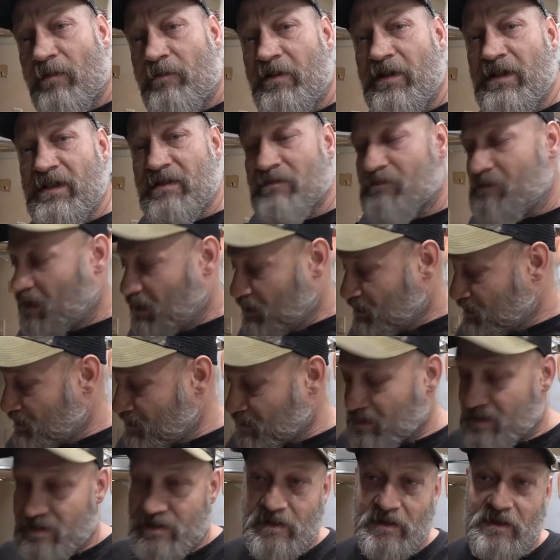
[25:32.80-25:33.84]
a piece of meat
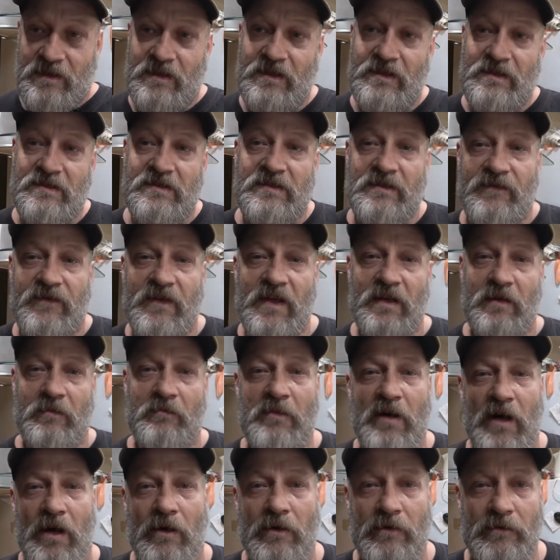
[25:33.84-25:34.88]
this thin, he said, think
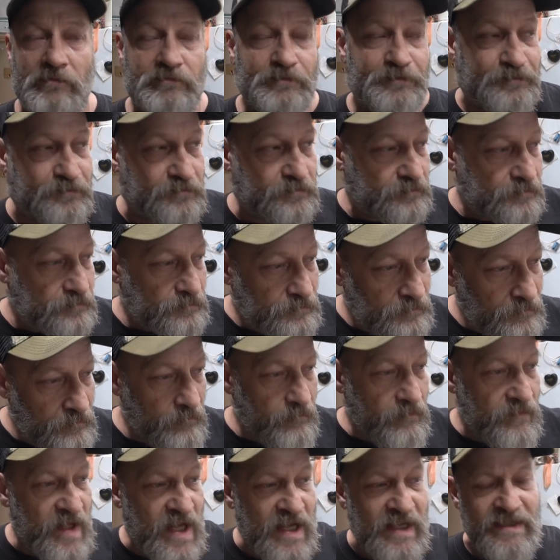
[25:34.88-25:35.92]
about it.
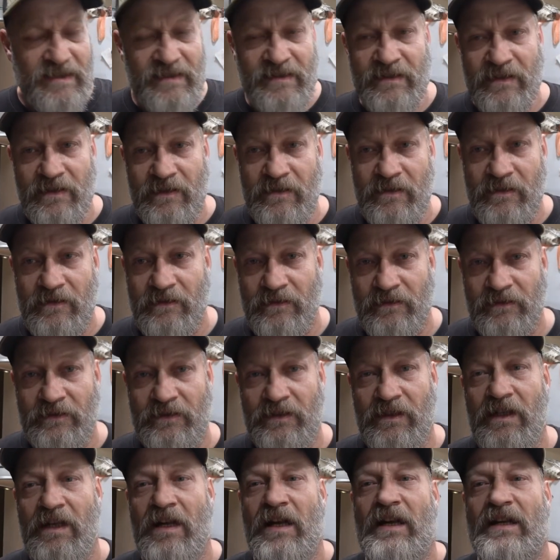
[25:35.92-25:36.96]
He said,
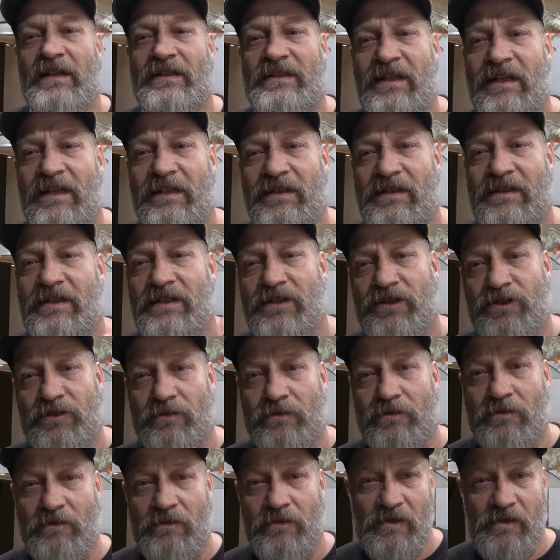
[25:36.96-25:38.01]
take a
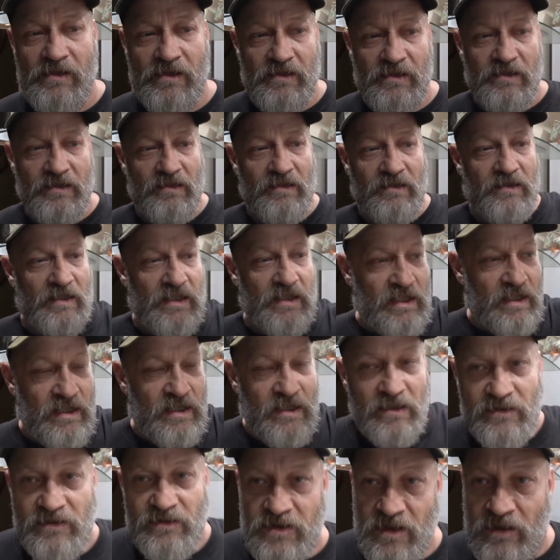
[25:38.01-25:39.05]
t-shirt
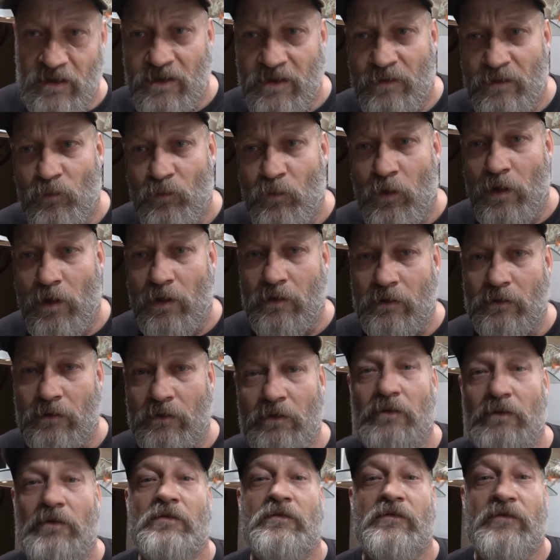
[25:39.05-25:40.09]
dunk it in water
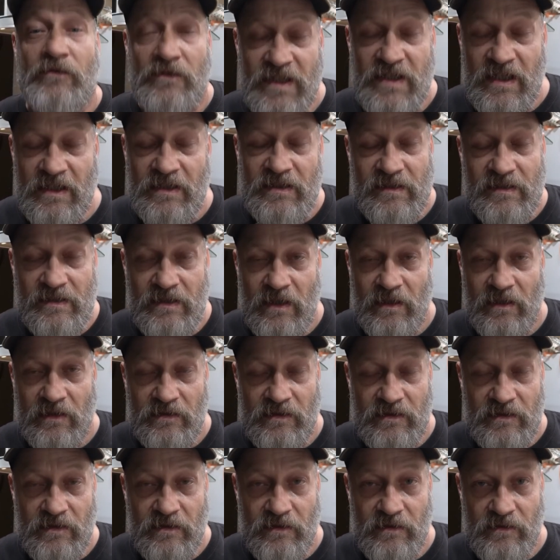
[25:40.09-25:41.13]
for 10
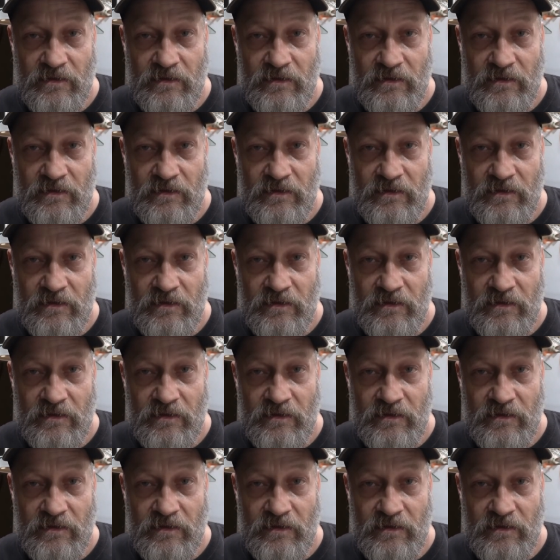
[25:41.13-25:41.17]
seconds